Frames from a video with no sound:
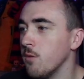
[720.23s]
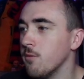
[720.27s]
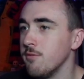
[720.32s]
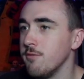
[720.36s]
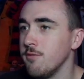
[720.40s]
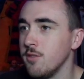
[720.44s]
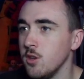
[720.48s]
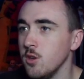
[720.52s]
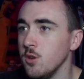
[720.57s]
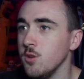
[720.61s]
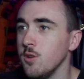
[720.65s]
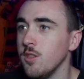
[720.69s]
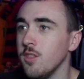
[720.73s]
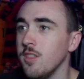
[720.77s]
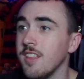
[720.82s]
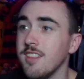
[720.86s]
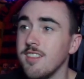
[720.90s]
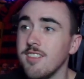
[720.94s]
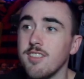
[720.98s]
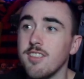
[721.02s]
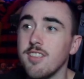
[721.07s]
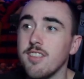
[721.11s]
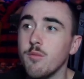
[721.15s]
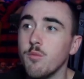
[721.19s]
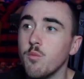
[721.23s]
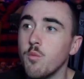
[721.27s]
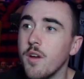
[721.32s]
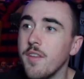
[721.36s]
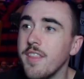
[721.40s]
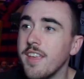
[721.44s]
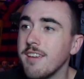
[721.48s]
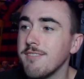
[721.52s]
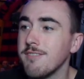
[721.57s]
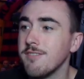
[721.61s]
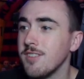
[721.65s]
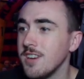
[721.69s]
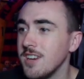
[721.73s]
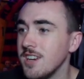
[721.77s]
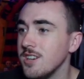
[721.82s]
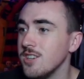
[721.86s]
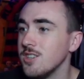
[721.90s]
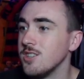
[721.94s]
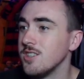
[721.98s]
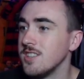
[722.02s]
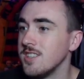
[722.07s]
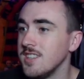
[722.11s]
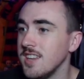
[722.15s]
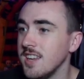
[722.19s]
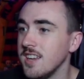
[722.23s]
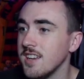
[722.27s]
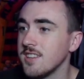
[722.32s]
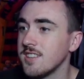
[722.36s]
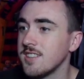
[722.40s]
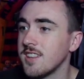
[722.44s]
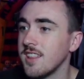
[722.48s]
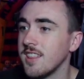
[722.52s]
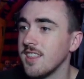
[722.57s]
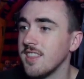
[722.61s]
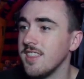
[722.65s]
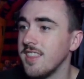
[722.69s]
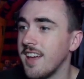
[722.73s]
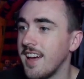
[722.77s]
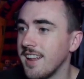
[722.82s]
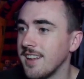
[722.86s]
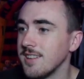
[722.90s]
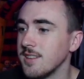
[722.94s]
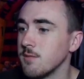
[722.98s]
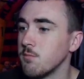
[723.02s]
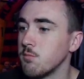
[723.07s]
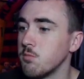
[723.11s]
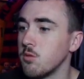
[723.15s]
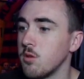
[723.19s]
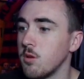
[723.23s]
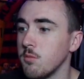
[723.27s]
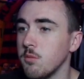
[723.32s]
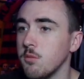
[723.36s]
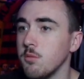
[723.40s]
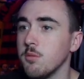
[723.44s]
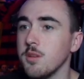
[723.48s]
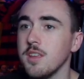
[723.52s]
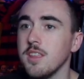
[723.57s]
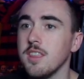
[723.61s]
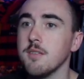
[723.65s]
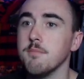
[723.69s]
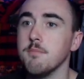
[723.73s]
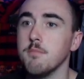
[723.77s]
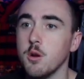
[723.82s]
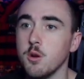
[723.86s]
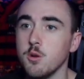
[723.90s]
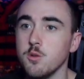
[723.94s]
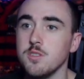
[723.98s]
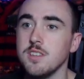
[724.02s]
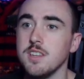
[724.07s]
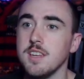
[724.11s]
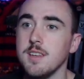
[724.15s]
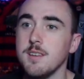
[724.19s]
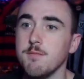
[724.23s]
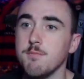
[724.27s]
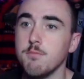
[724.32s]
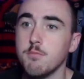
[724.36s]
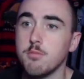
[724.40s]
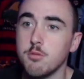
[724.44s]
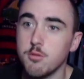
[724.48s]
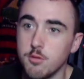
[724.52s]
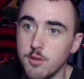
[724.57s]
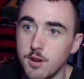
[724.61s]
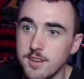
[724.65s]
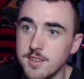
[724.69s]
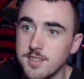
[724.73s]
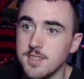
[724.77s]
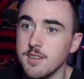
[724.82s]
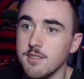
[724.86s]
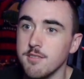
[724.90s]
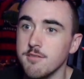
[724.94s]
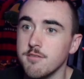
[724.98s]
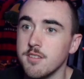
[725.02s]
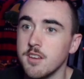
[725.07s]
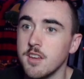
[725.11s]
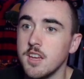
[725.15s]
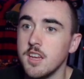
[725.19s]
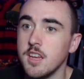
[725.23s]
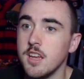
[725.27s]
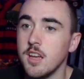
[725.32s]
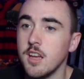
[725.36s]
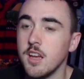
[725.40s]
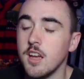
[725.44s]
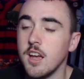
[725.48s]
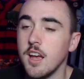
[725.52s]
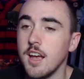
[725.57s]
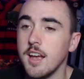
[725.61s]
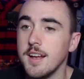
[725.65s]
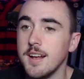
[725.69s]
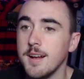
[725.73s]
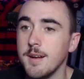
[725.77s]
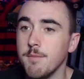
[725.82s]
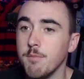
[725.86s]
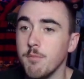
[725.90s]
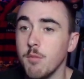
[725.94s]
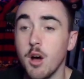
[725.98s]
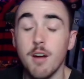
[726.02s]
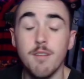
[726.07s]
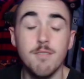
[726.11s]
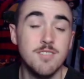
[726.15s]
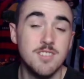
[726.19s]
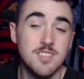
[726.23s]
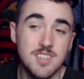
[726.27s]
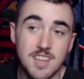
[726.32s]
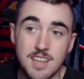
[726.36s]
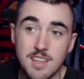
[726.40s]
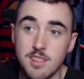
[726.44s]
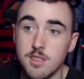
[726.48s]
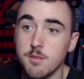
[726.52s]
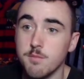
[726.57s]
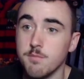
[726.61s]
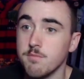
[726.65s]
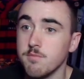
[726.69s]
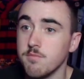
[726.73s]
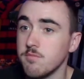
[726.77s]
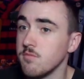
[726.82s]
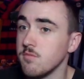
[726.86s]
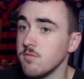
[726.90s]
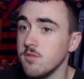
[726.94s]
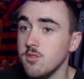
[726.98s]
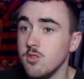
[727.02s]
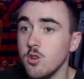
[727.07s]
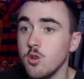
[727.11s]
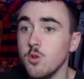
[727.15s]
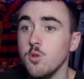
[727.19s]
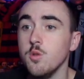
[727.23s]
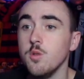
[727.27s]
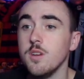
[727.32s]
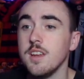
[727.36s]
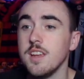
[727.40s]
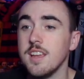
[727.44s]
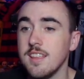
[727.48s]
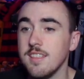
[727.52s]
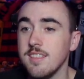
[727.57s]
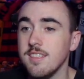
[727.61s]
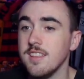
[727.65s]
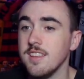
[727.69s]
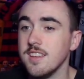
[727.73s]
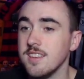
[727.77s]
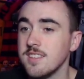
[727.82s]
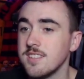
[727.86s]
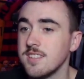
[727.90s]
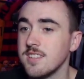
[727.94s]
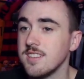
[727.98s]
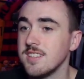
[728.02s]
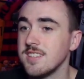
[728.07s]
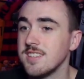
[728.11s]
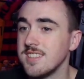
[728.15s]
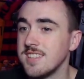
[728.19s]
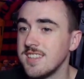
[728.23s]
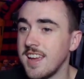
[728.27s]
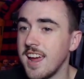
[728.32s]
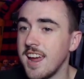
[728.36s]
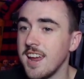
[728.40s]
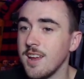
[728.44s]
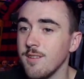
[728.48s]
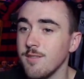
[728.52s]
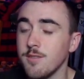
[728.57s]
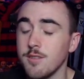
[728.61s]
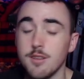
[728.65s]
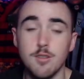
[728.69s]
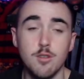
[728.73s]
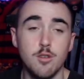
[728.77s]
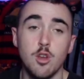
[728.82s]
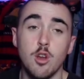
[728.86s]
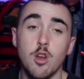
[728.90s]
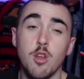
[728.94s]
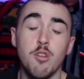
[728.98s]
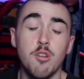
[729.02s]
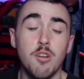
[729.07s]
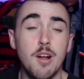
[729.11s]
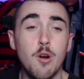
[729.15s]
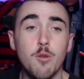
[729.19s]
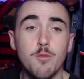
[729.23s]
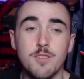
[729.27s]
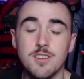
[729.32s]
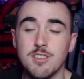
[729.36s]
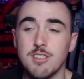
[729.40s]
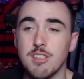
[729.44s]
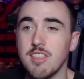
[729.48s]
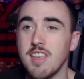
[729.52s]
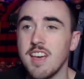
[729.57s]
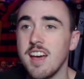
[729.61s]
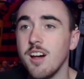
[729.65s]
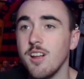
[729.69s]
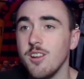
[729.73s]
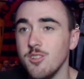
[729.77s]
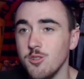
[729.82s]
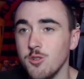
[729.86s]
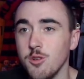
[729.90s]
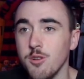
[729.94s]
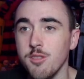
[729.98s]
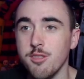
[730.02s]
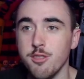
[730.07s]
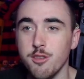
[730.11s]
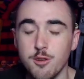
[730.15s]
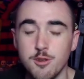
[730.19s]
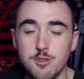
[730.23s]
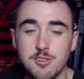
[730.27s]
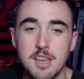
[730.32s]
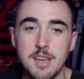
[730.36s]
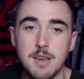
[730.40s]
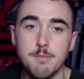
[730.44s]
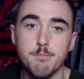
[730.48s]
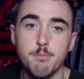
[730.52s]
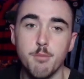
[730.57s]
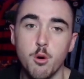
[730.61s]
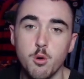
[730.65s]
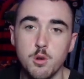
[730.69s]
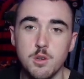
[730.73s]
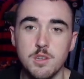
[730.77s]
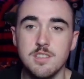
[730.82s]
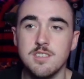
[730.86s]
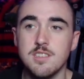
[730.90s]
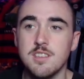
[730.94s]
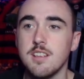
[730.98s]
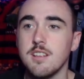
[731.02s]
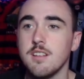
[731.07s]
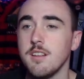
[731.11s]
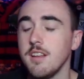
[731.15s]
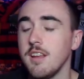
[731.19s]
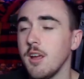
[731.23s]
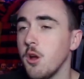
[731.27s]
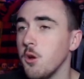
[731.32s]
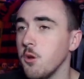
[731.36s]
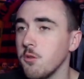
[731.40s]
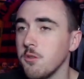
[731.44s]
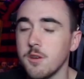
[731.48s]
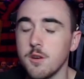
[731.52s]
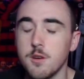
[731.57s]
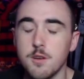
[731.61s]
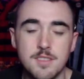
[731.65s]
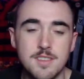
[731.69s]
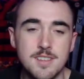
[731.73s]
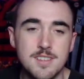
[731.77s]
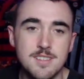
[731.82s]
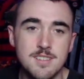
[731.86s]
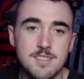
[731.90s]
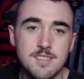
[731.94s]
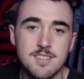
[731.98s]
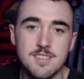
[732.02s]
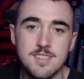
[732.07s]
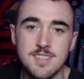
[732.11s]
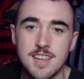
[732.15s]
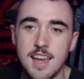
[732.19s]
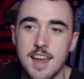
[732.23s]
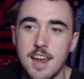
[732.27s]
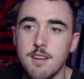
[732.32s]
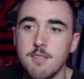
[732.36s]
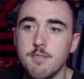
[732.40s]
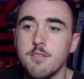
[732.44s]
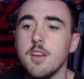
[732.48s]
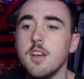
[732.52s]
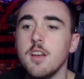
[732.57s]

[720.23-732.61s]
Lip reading: few. When they finish 6th, that's probably the most impressive I've seen them do in this save. Obviously they're 113 points earlier in the save,